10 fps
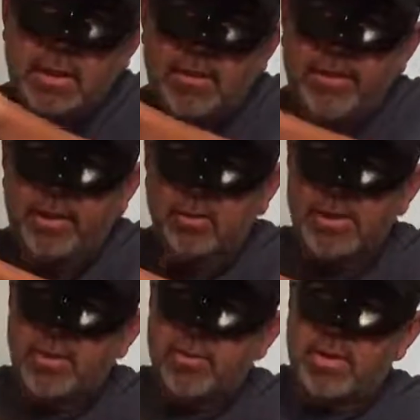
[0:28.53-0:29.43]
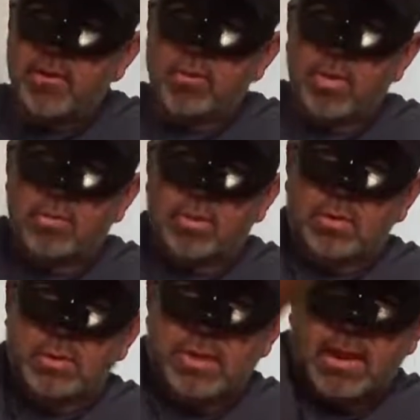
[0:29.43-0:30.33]
And then it goes under another road
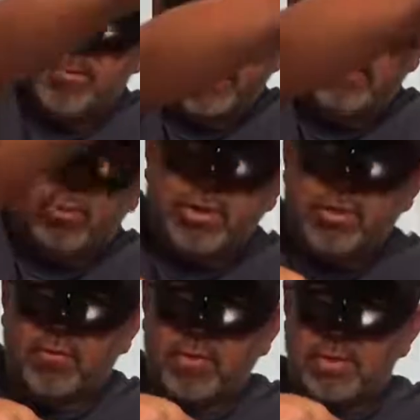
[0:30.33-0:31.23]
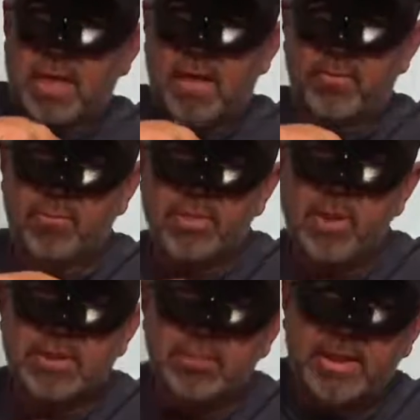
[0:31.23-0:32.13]
that's got a big bridge over the top. The reason
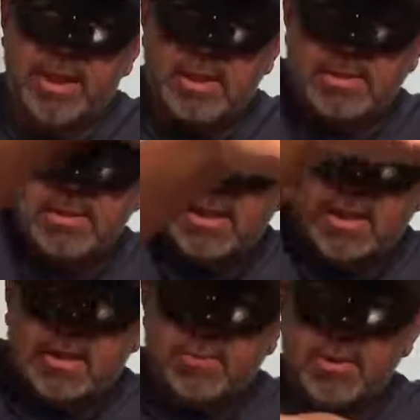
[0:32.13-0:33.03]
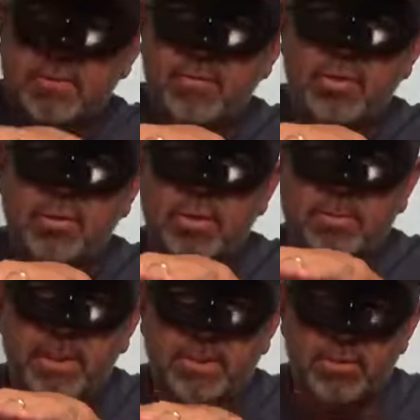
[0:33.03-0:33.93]
why I explain that is it kind of comes into view here with the
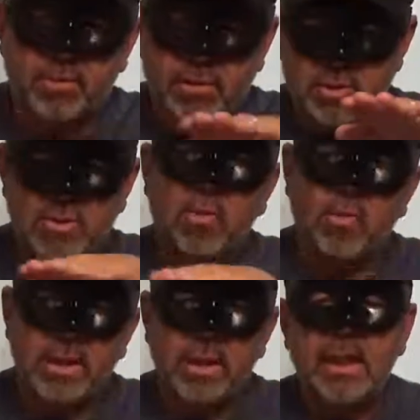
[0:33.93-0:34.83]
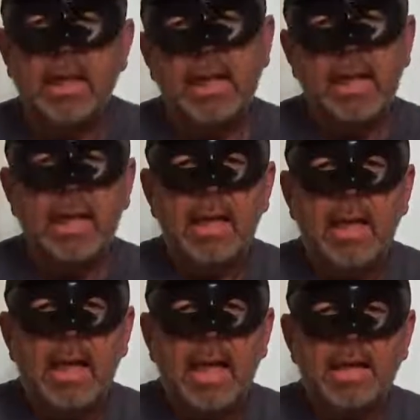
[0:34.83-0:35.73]
picture, with the story.
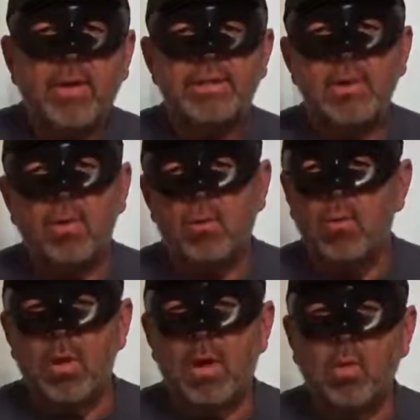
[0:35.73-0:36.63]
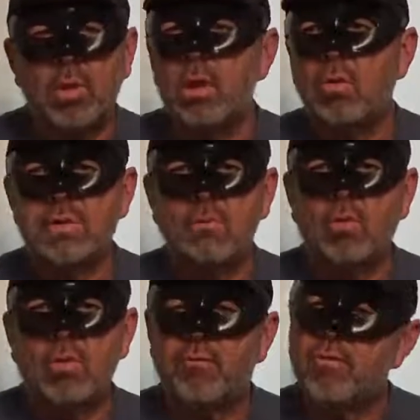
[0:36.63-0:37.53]
Anyway, so we're close and
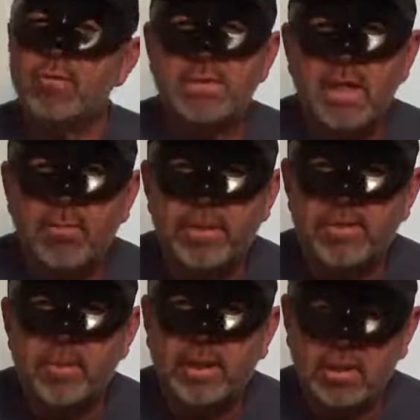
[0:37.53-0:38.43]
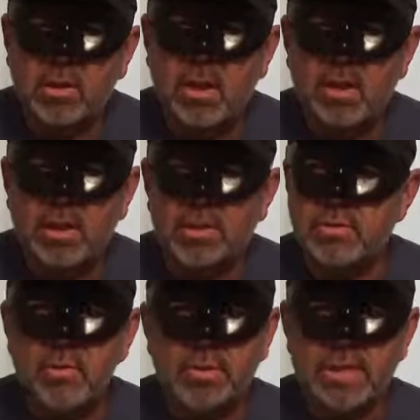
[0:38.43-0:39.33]
we're the first ones there because we got the call and
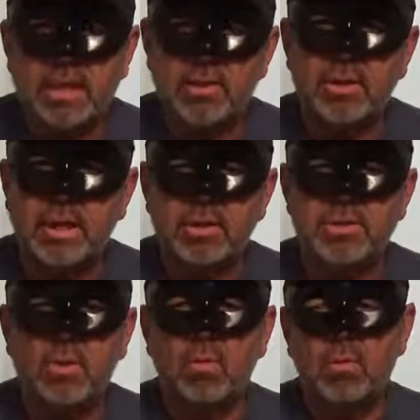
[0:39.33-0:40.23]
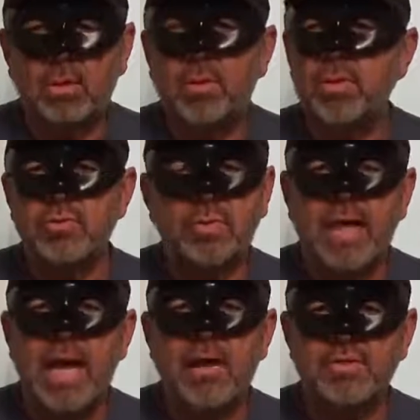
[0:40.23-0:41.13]
nobody's got there yet. So nobody knows what
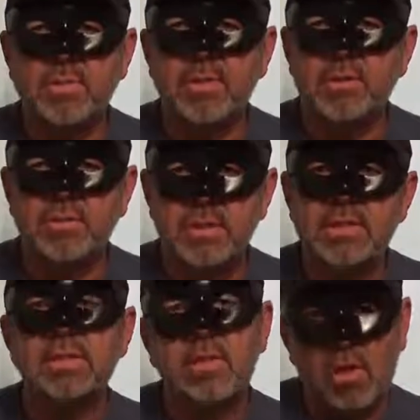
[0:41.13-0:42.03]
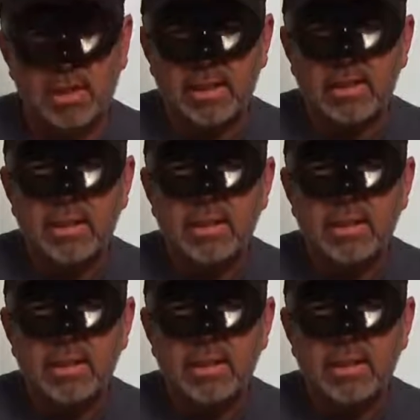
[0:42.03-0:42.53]
they have. Citizens call in